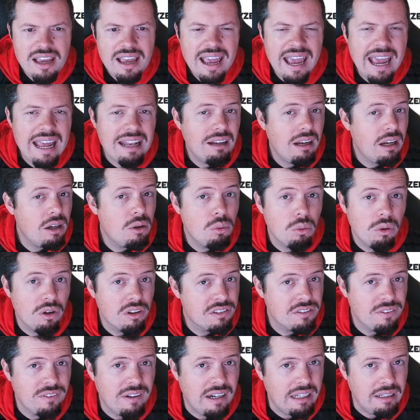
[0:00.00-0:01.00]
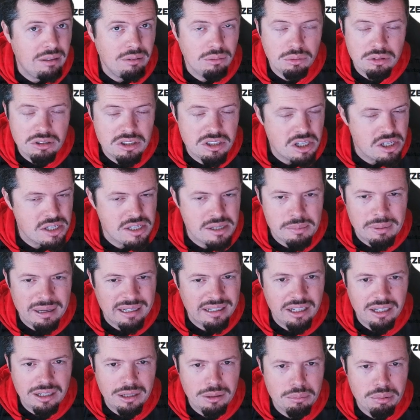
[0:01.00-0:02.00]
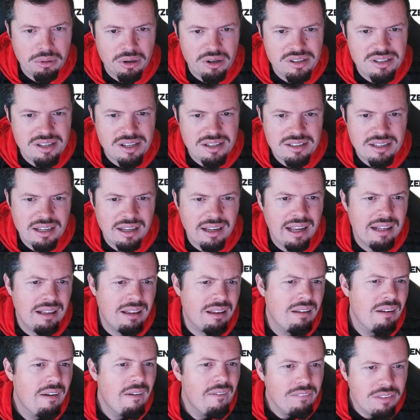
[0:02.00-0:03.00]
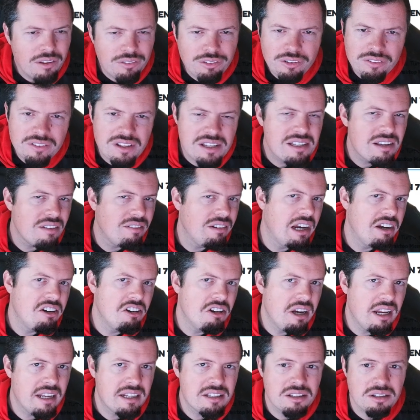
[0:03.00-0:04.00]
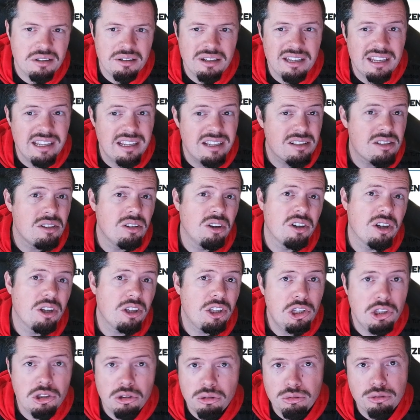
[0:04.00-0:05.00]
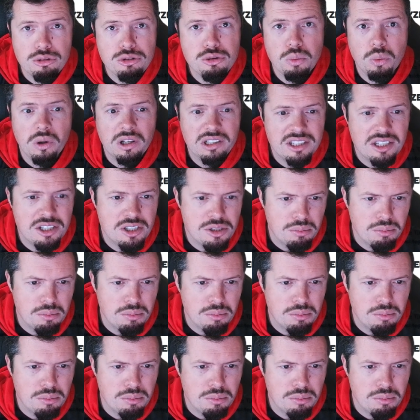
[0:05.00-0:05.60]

and it works fine with just about any processor. And the 5700 X3D is not a huge wattage